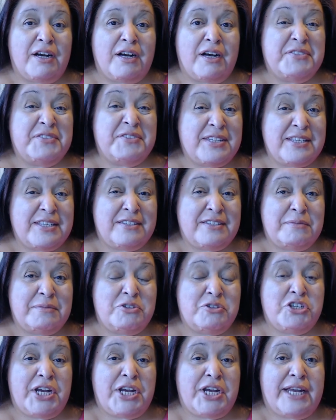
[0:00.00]
of system
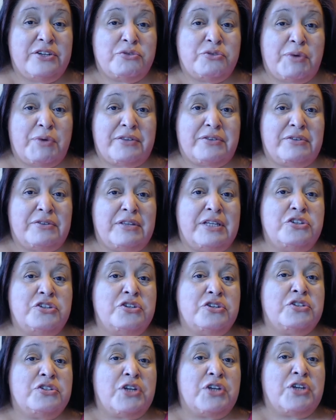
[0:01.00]
change rather than
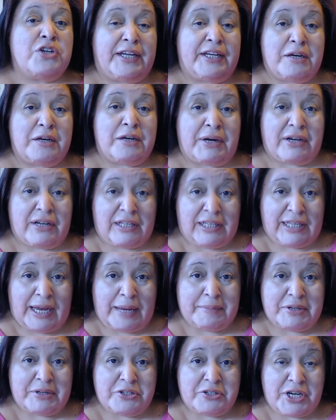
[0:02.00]
just talking about
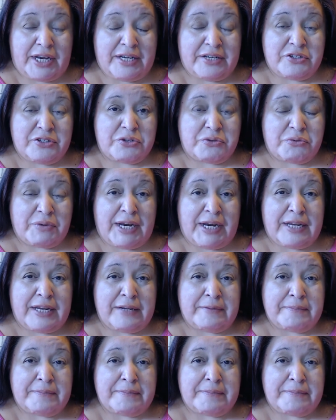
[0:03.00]
climate change, right?